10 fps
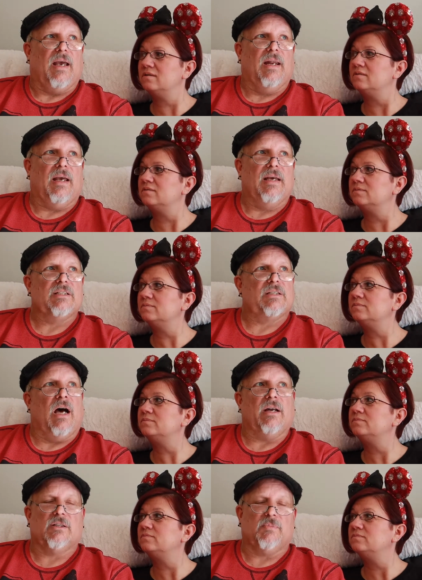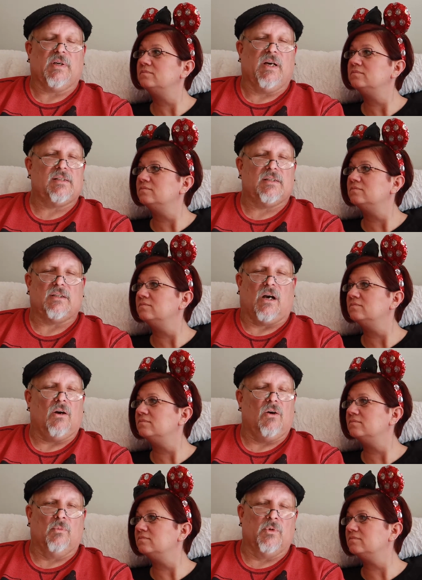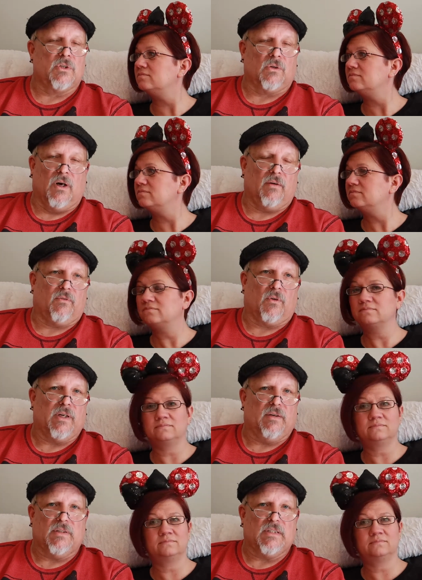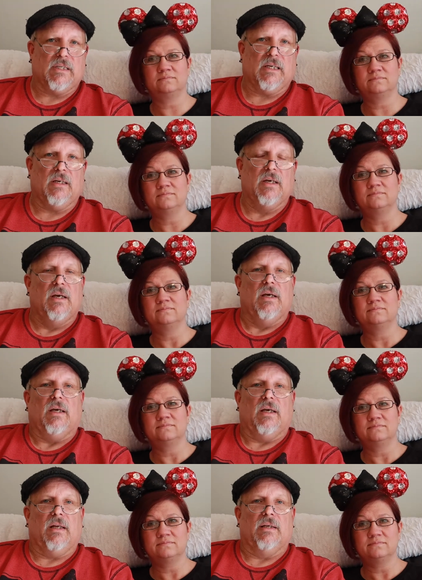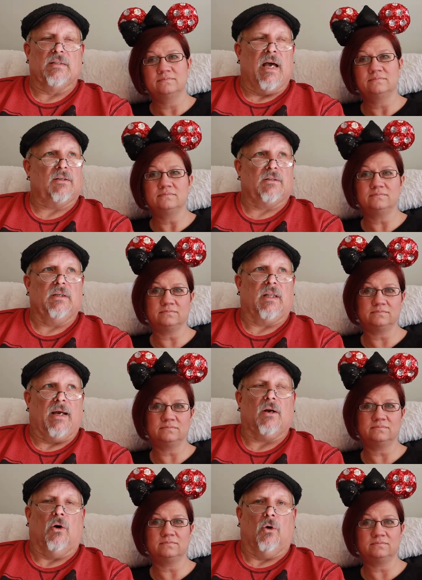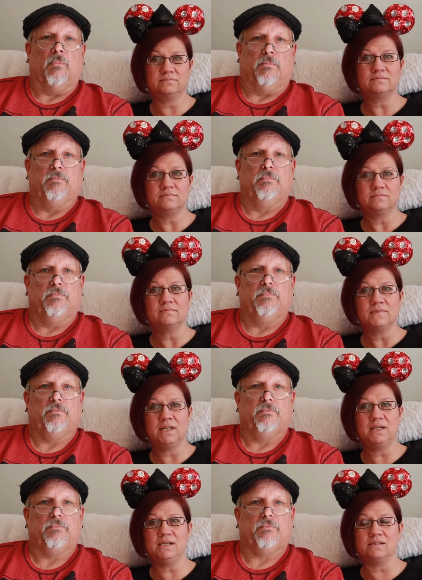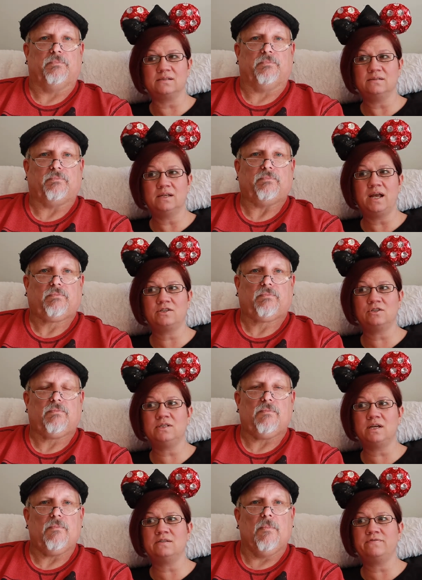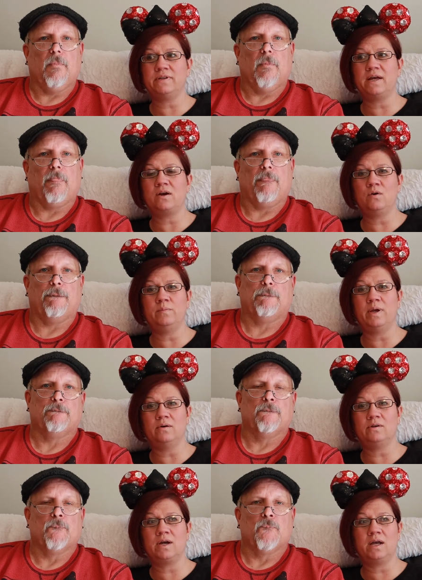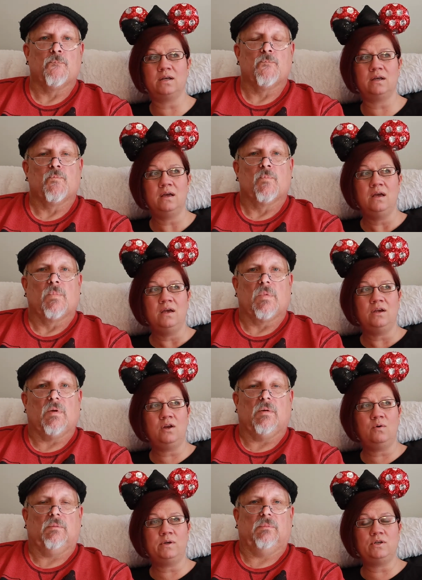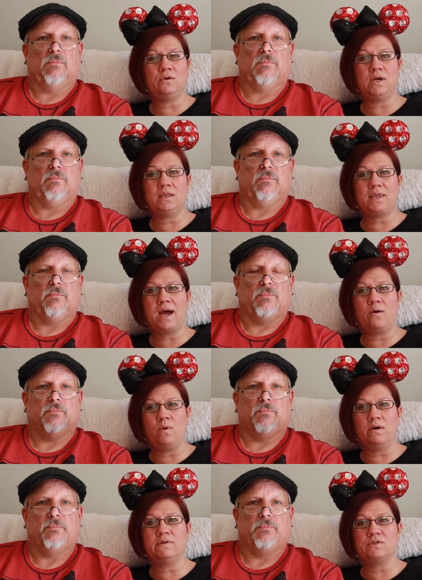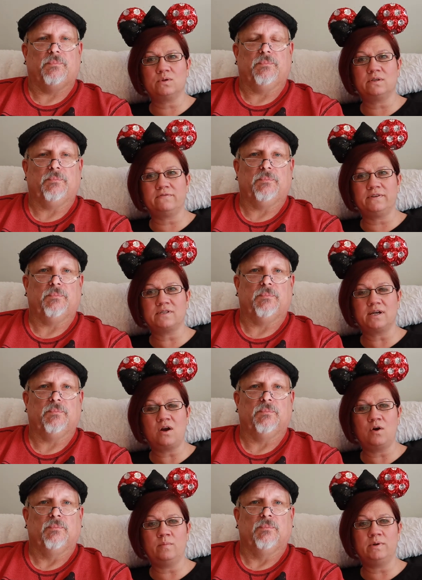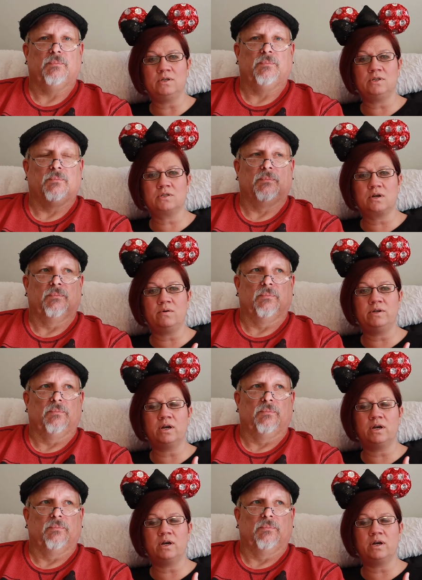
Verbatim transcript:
Speaker 1: And, it, and it's not just because it's our home resort for DVC. It is actually like home.
Speaker 2: It is. It actually does feel like home now. You kind of, you know, when you get that one resort that feels like home and you just go and